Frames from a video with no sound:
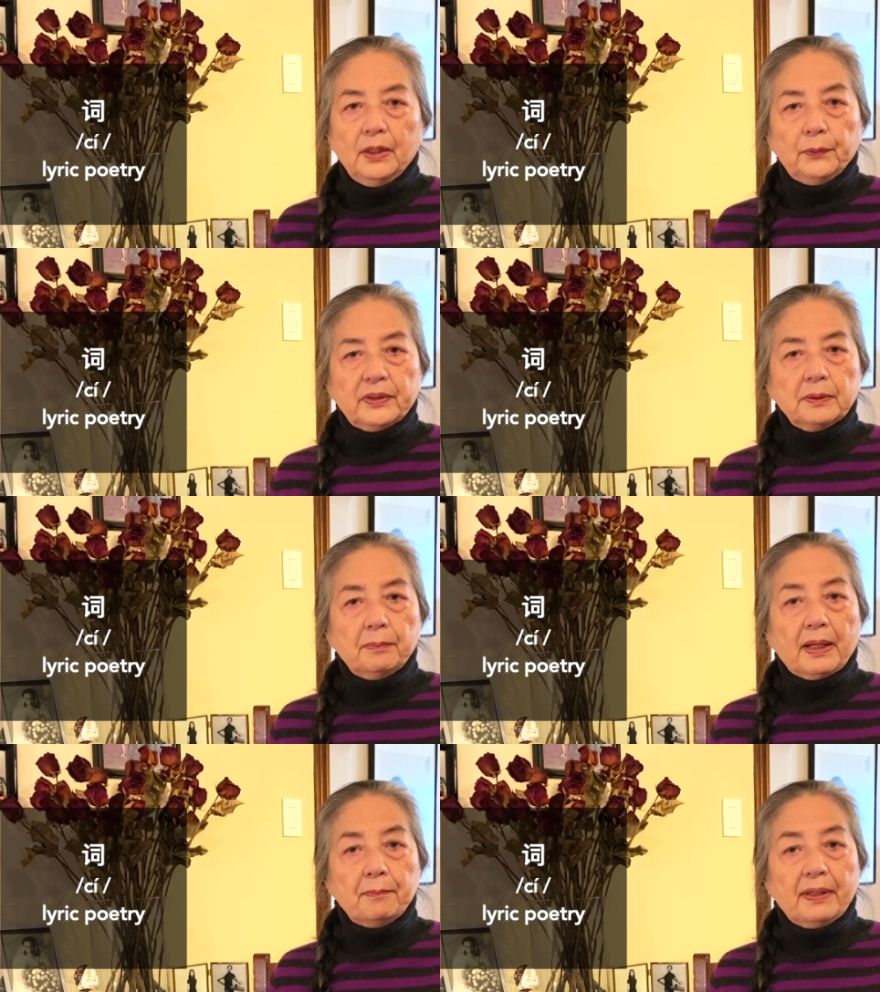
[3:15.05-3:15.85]
written
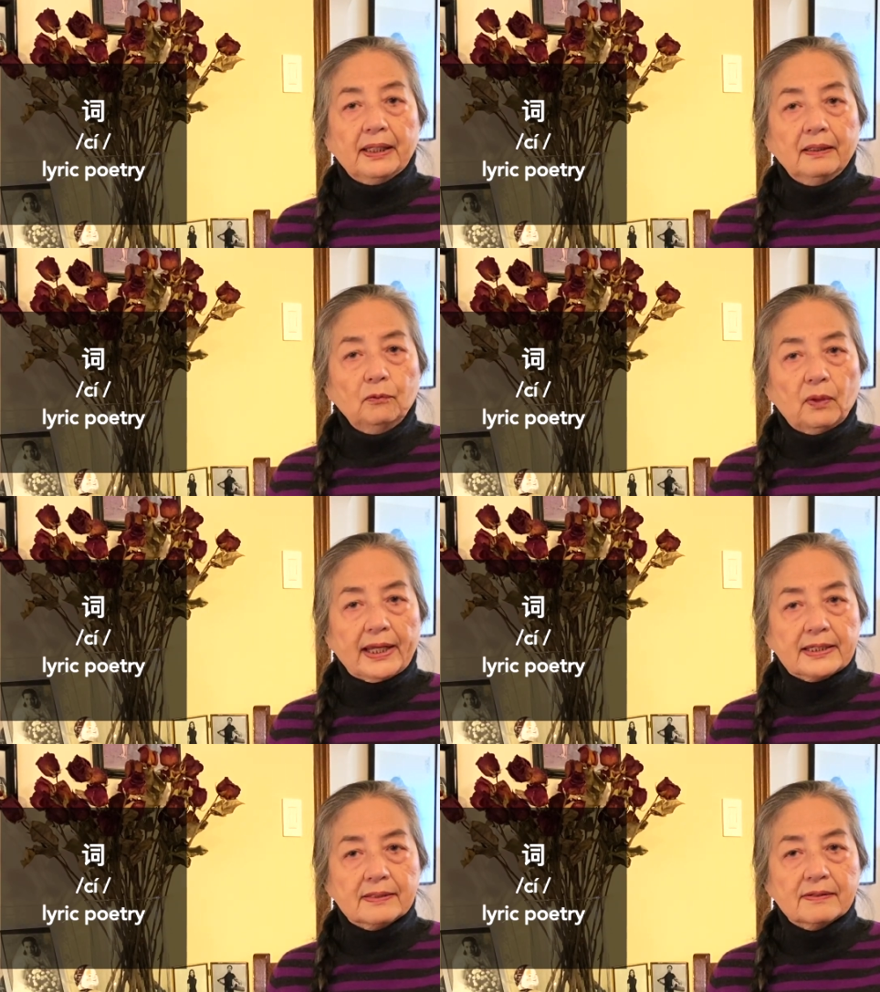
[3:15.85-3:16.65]
by male
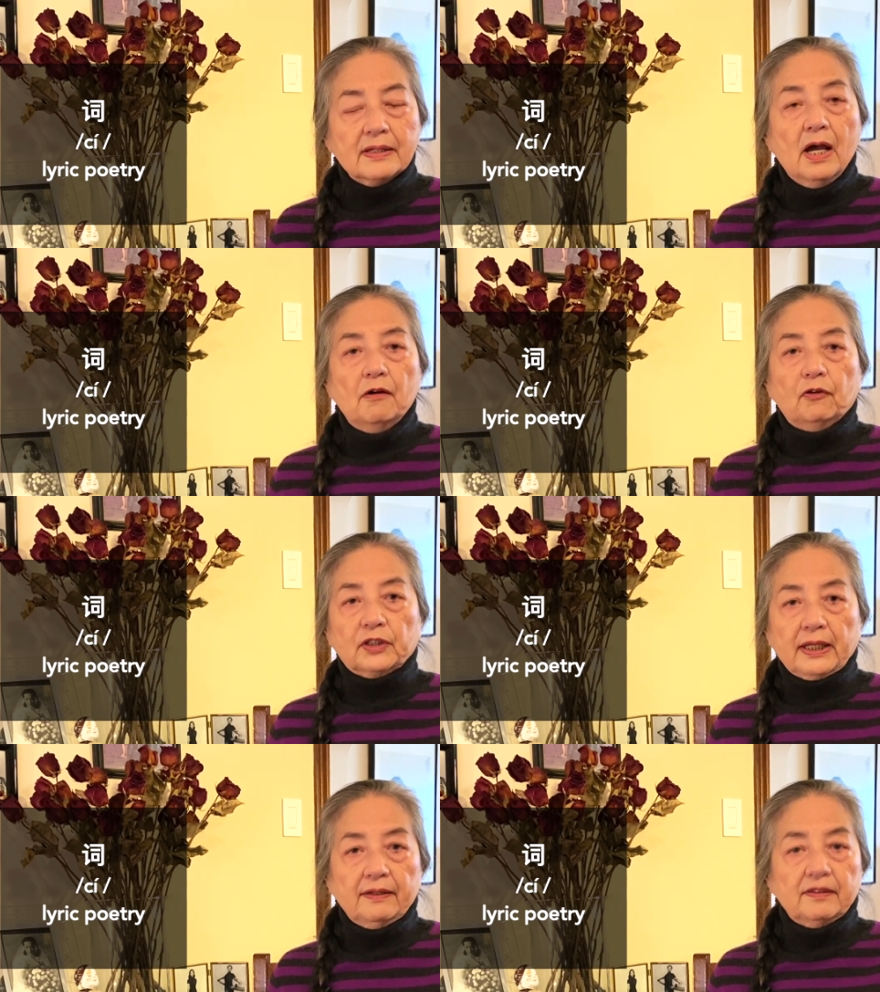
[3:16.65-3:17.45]
writers for
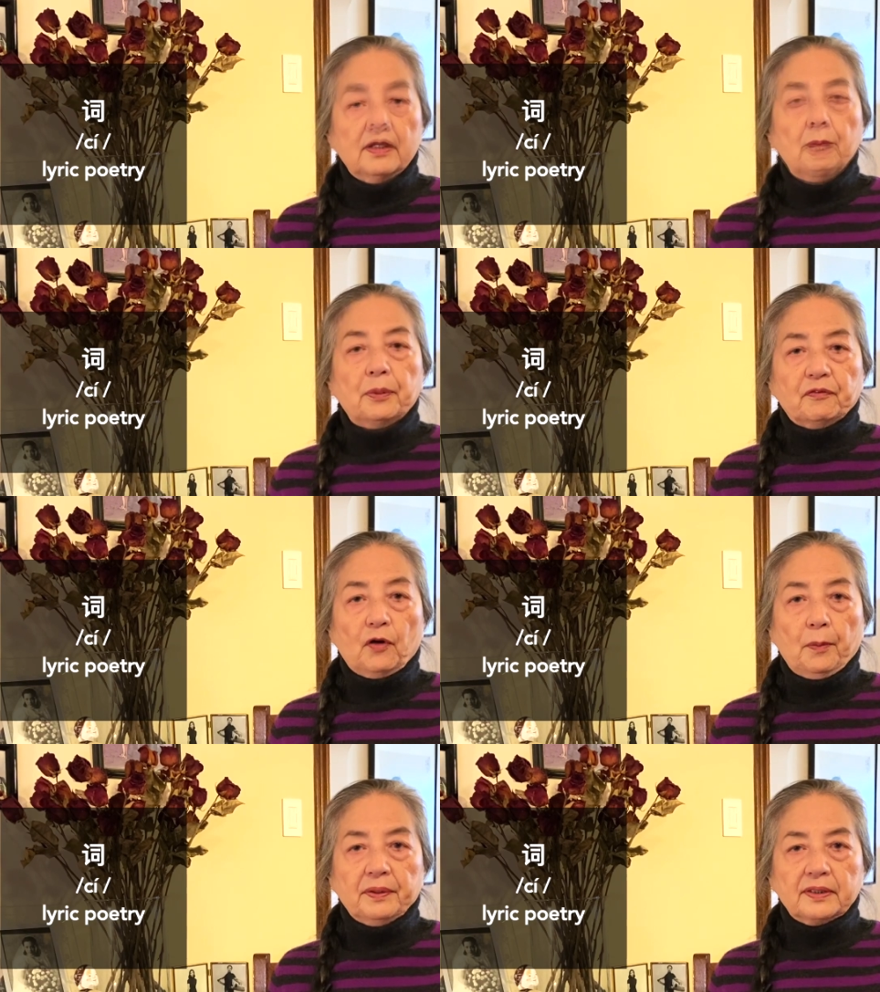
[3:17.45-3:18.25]
dance
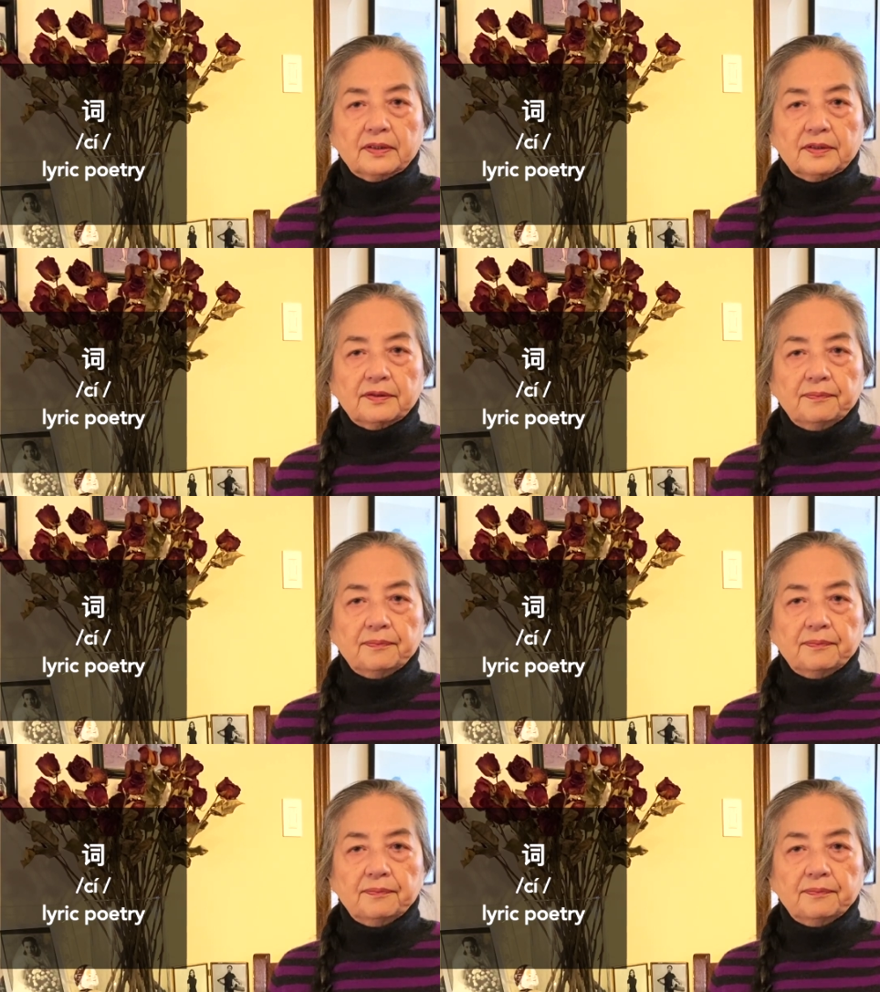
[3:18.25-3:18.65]
performances